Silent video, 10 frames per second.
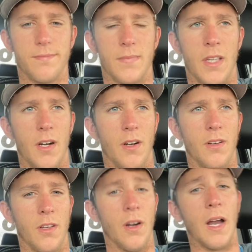They're
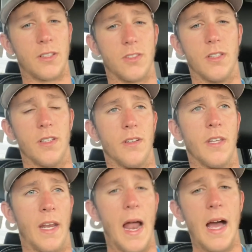actually
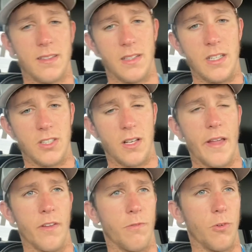the nice edition,
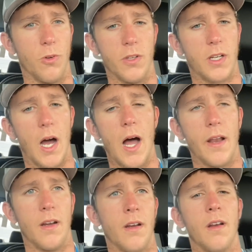like the fully
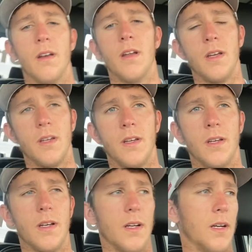cotton.
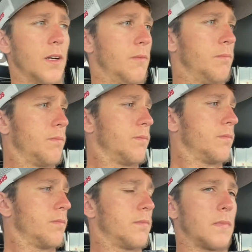I
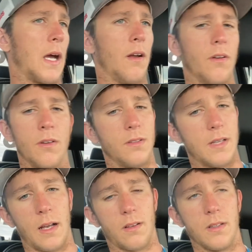don't know
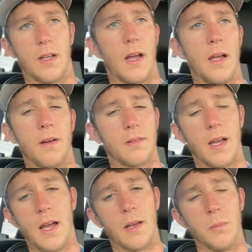exactly the
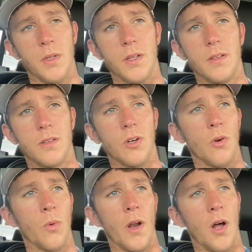kind, or
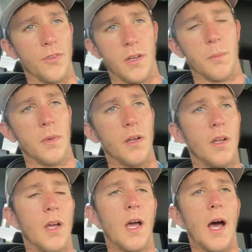what all's in them, but
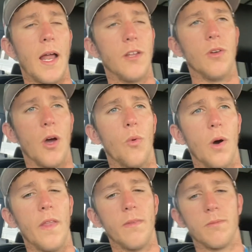I do know
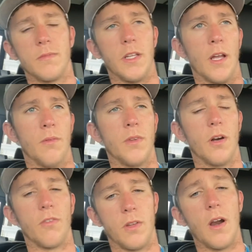what
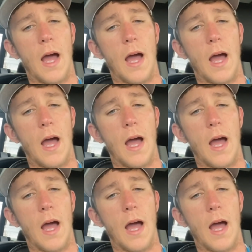they're high